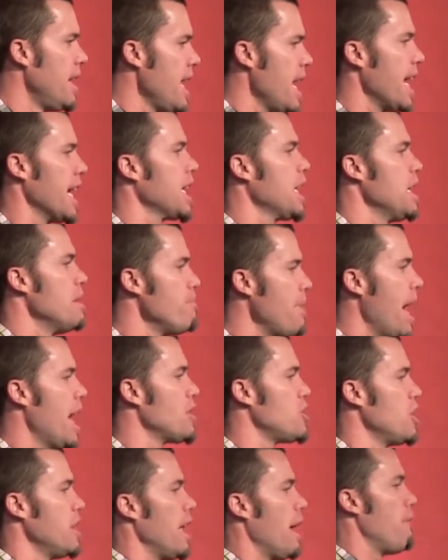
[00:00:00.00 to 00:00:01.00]
And I can
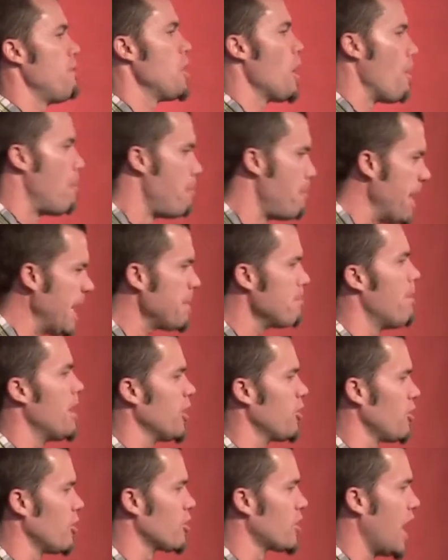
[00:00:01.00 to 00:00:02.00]
imagine if you're a big
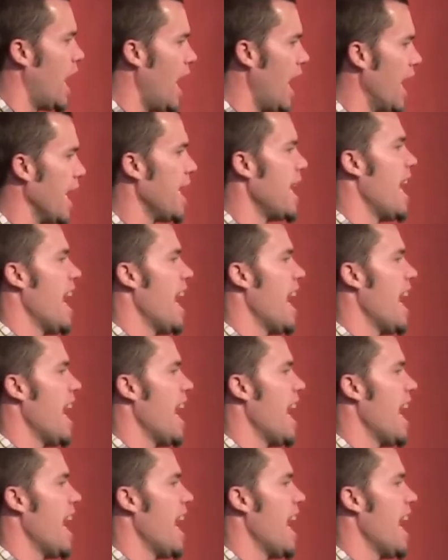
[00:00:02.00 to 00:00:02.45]
muscled guy